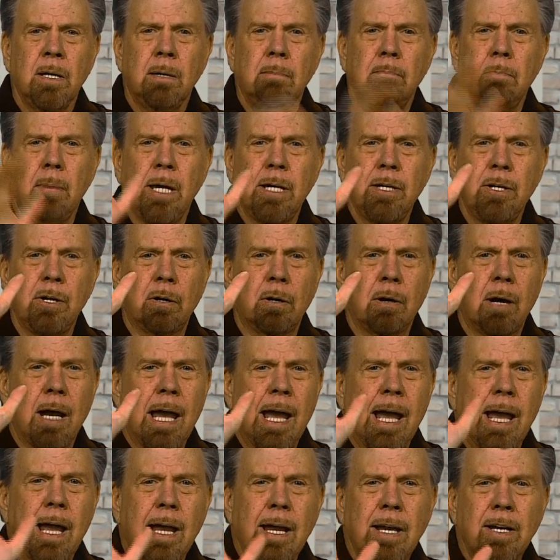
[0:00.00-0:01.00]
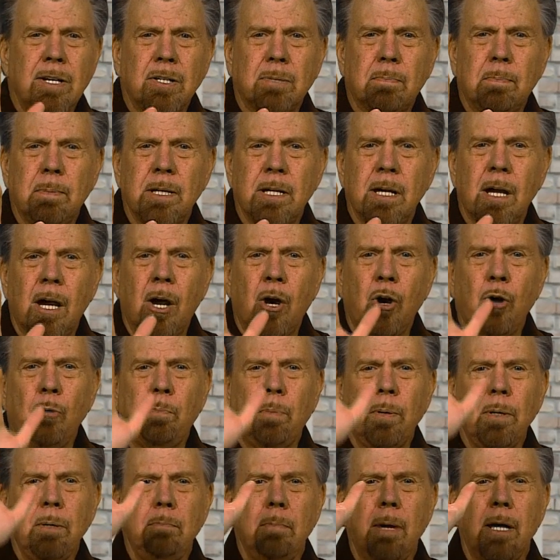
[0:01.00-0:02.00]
May your eyes be open.